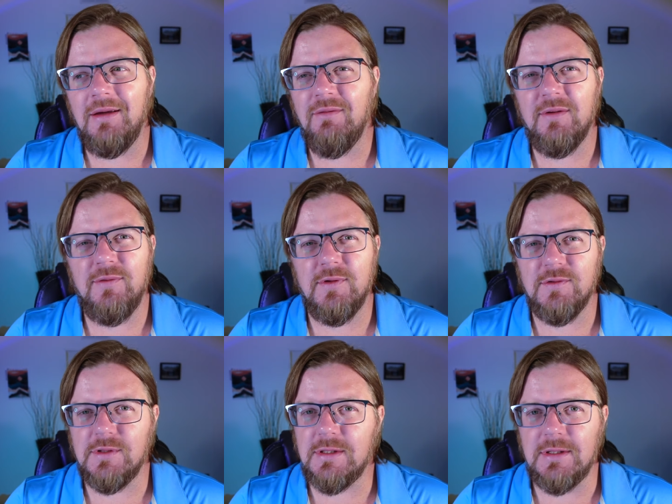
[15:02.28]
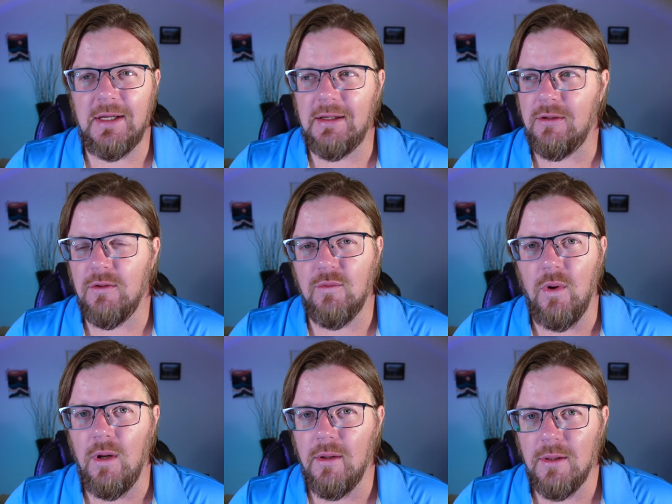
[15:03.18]
even if it's just not good
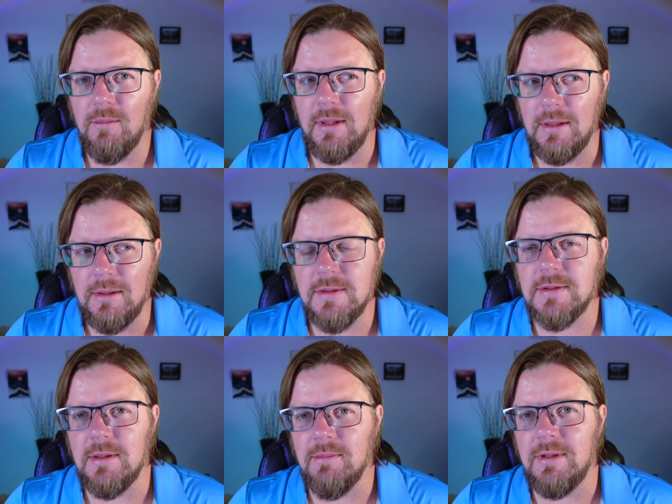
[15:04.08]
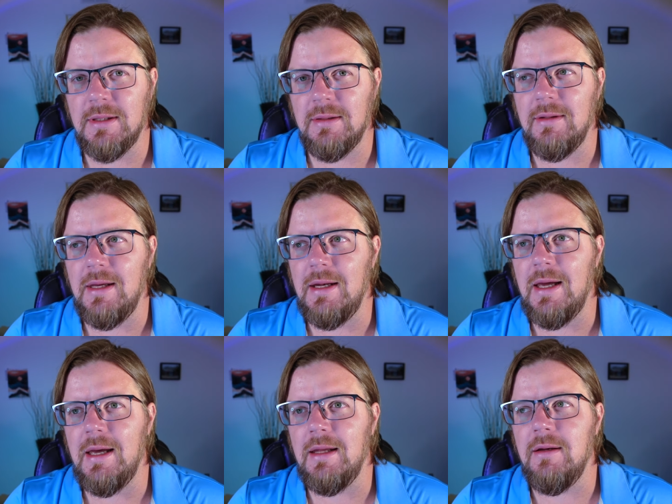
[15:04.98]
quality, but at least something that
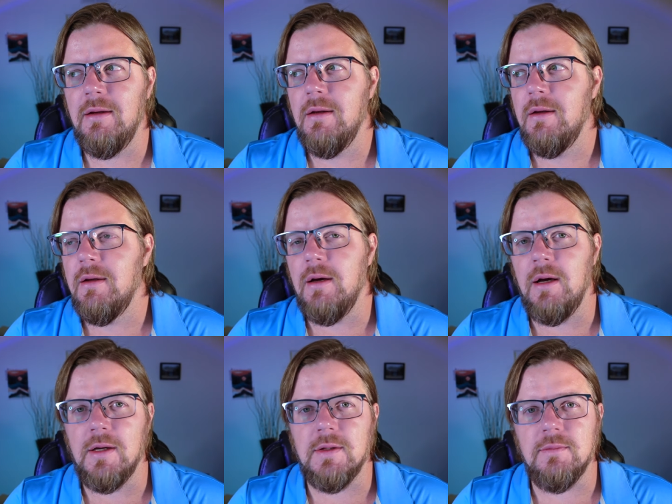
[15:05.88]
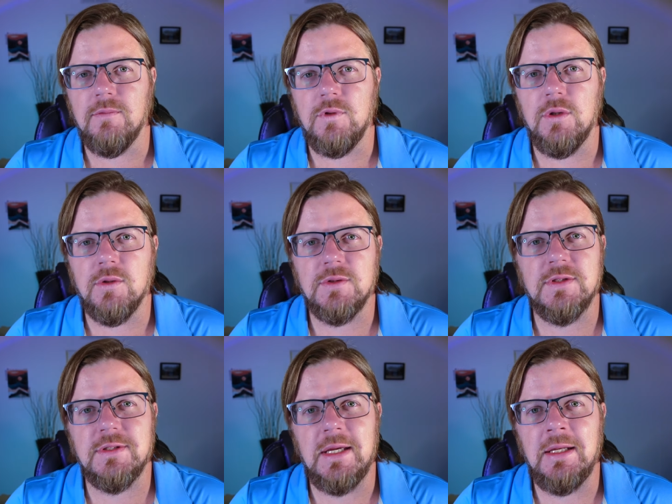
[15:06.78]
had uh, you know,
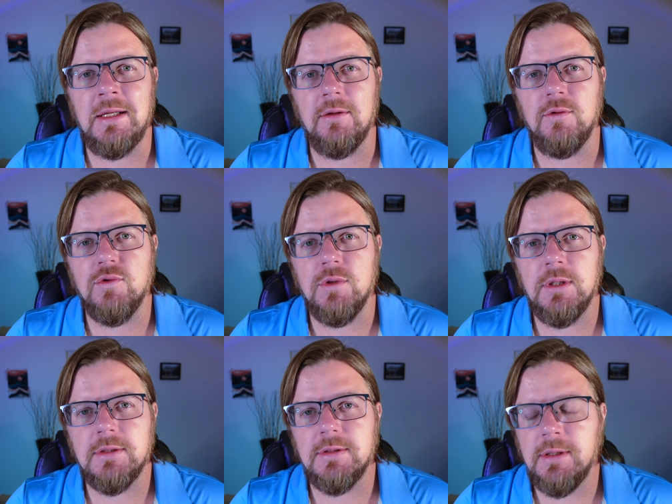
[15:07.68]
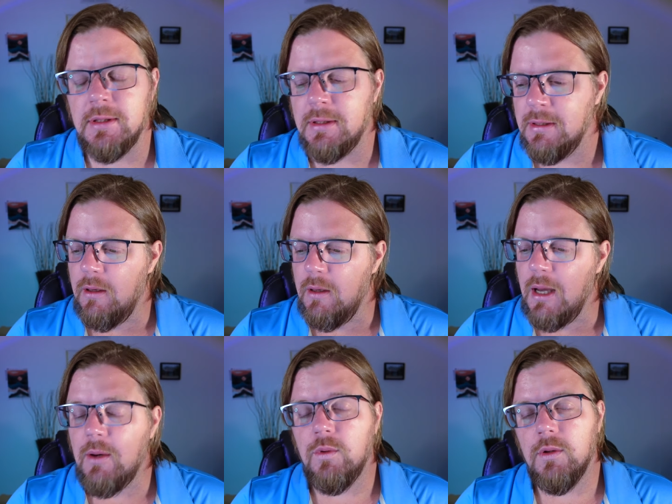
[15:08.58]
sustaining nutrients in it. Uh,
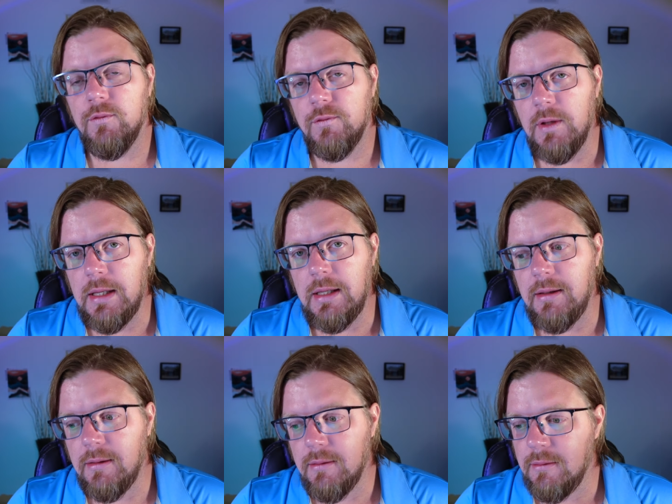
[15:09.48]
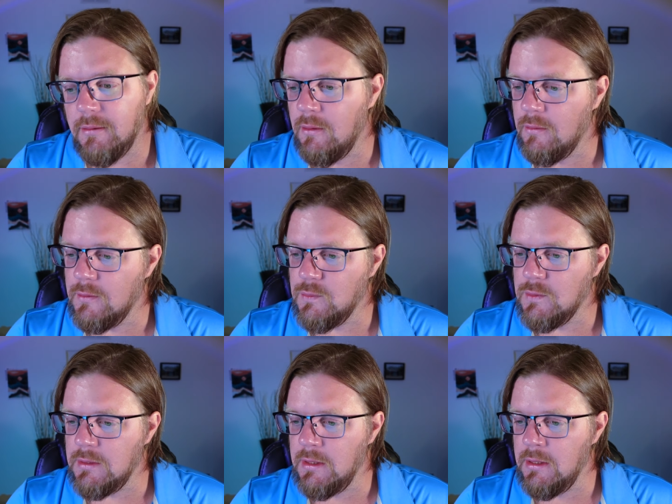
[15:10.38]
I will say, you know, this
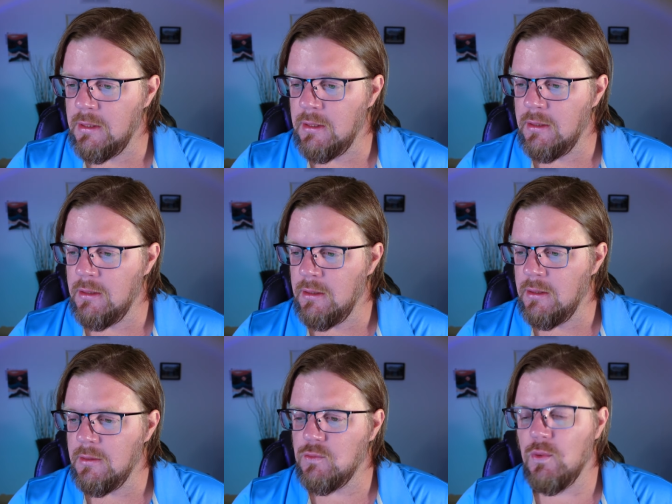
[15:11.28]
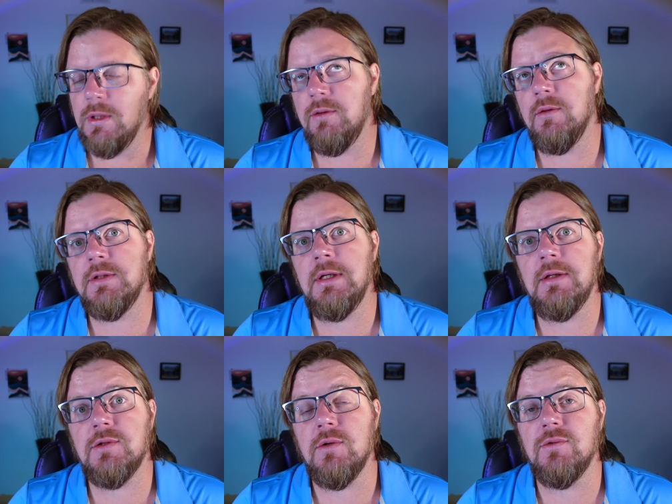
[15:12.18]
was in
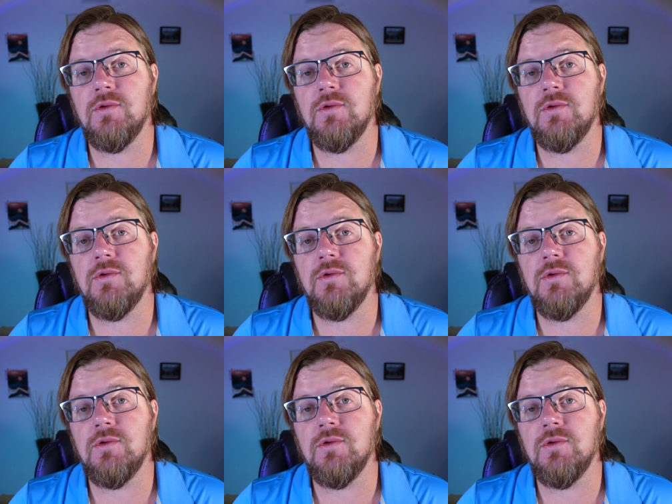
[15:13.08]
2013, so